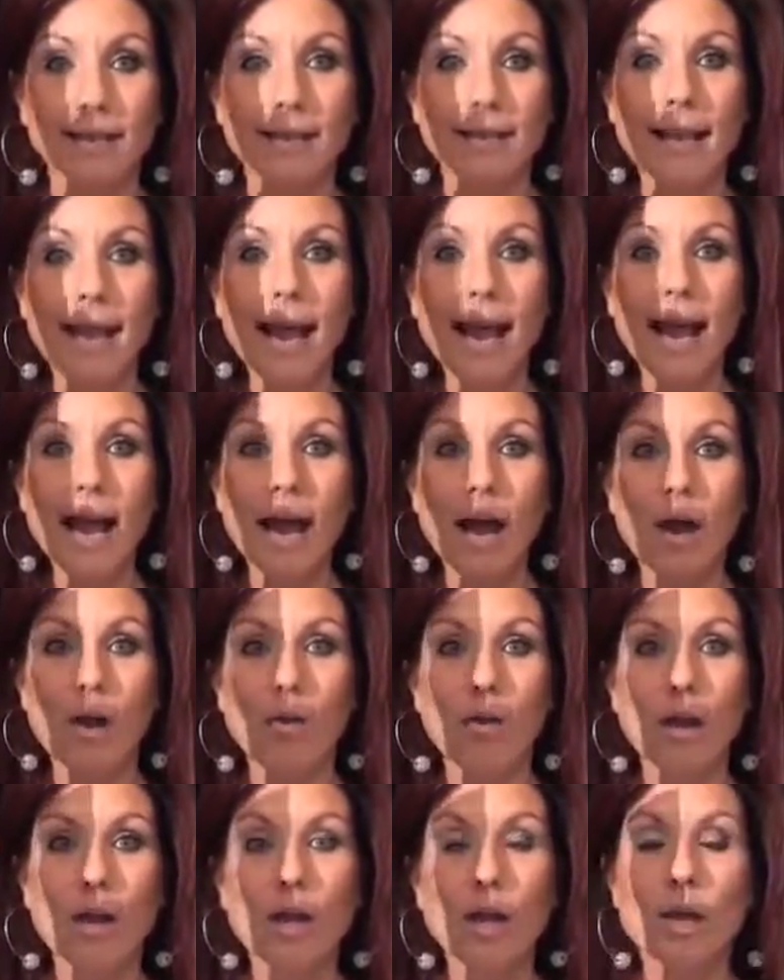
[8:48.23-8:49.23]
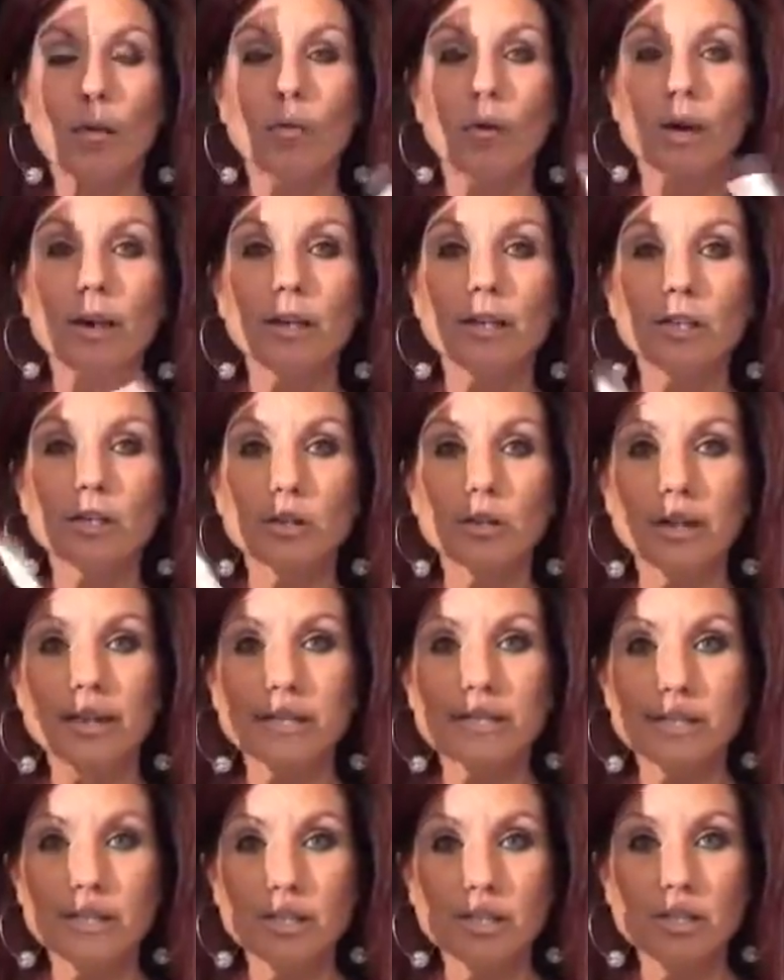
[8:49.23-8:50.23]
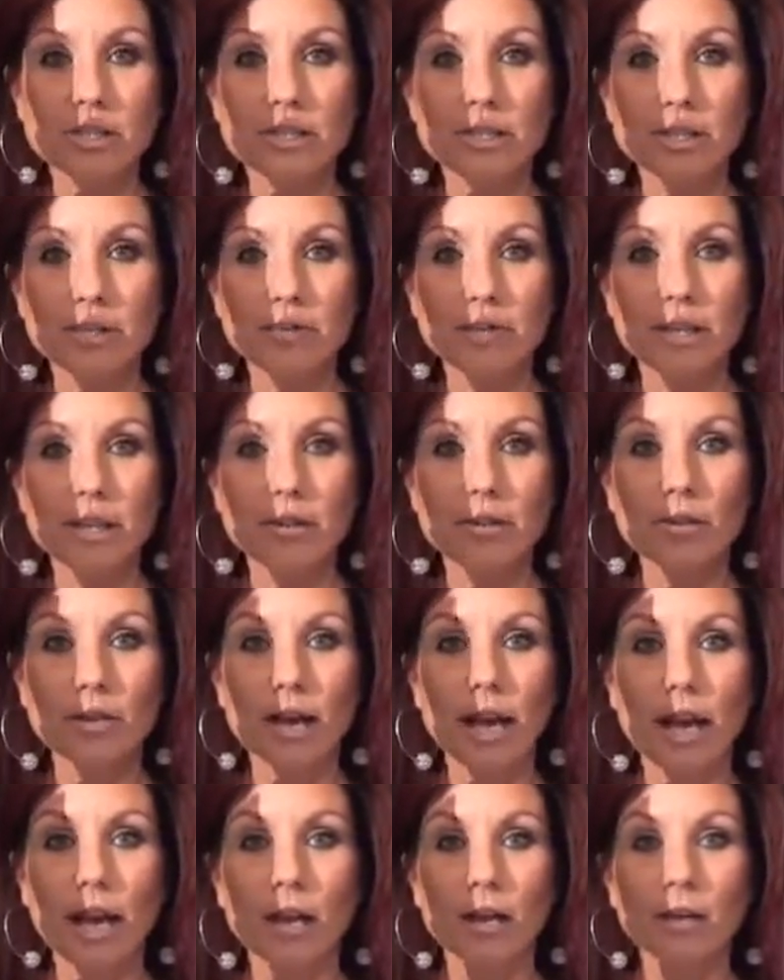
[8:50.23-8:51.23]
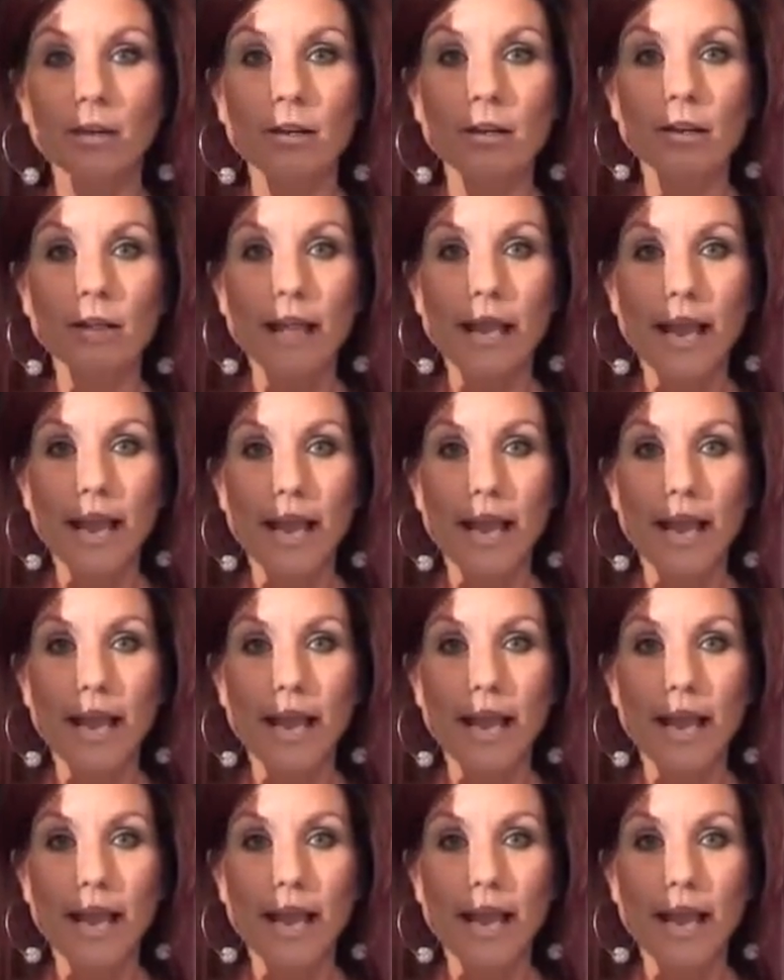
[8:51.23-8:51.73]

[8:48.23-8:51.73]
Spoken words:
Now we're going to transition into another color,